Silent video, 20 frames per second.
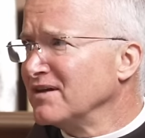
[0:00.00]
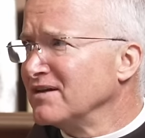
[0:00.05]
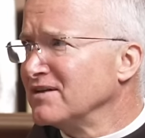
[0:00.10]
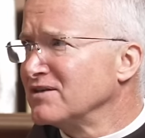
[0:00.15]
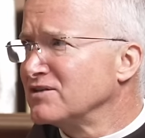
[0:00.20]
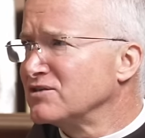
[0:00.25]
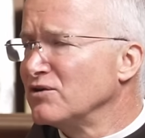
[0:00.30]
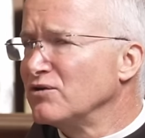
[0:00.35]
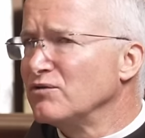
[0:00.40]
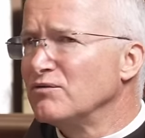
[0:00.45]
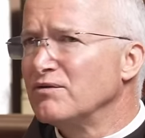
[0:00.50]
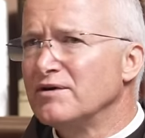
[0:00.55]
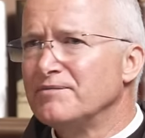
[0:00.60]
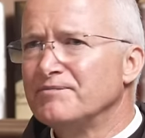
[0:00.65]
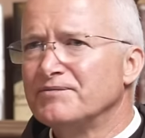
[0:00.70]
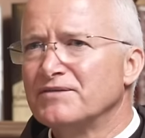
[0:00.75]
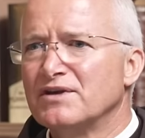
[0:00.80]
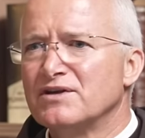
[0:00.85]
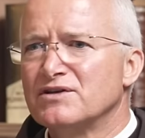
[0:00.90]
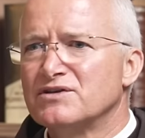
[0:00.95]
So
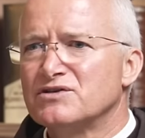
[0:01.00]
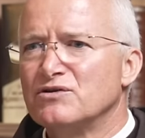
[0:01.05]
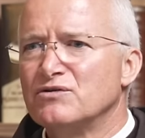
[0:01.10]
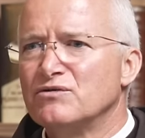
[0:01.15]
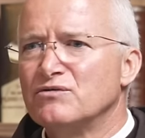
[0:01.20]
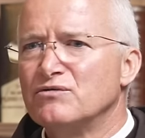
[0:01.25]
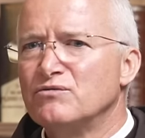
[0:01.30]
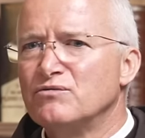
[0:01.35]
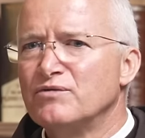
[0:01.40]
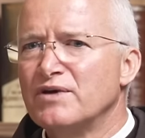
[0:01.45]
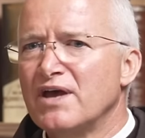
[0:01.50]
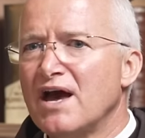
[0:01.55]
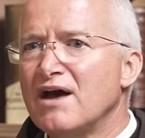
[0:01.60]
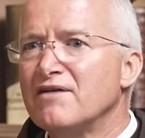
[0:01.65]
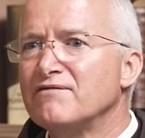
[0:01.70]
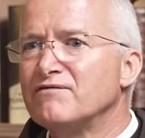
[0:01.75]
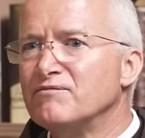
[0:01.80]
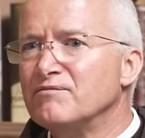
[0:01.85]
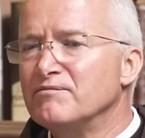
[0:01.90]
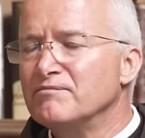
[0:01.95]
so we
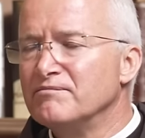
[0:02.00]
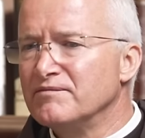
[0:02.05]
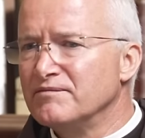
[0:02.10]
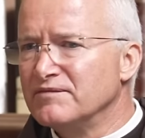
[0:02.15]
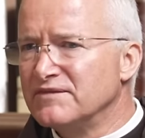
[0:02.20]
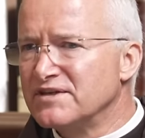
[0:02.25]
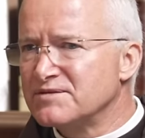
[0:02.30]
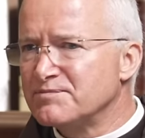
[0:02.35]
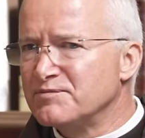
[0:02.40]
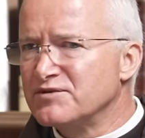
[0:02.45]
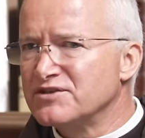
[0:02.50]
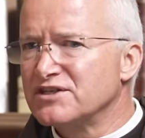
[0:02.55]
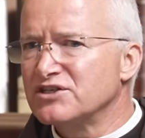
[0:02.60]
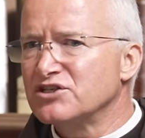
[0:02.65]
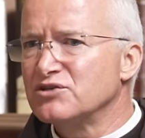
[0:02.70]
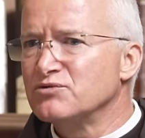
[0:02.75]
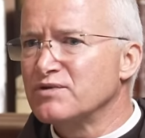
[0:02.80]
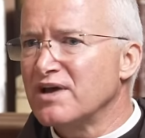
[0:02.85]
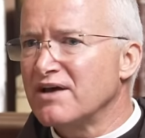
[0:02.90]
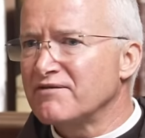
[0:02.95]
have
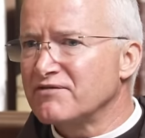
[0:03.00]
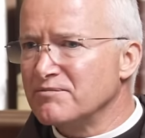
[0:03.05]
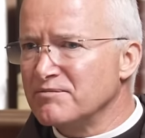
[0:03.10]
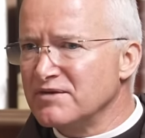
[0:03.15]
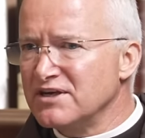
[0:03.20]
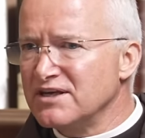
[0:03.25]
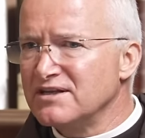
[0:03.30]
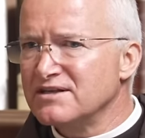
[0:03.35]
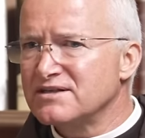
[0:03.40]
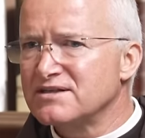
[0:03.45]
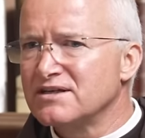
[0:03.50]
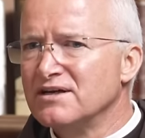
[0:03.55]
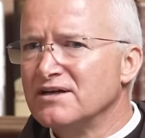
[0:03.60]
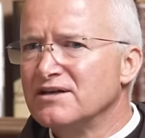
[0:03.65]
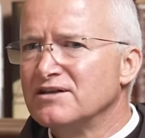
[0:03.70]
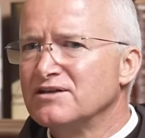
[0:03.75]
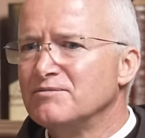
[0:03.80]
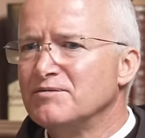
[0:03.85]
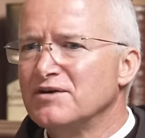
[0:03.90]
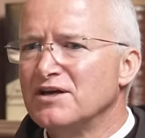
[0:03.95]
disposition, we have the means
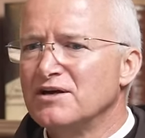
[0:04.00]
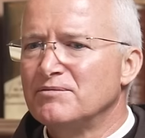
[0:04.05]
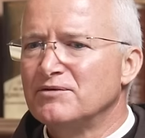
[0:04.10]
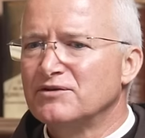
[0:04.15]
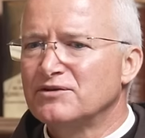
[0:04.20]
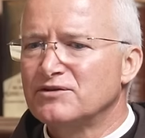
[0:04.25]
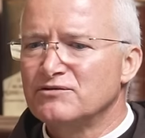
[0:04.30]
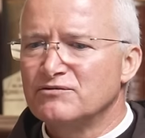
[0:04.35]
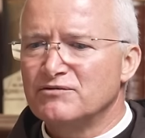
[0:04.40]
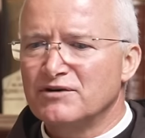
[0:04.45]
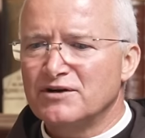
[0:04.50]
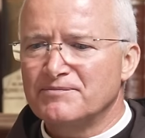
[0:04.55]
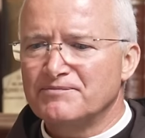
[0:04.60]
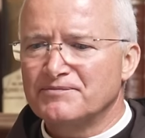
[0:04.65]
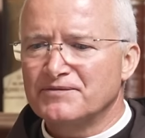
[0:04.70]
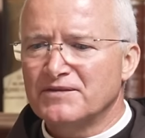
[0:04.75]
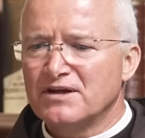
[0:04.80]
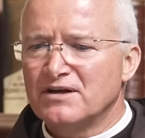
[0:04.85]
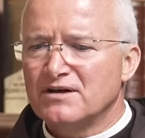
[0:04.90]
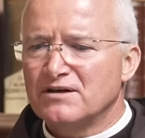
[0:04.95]
to be able to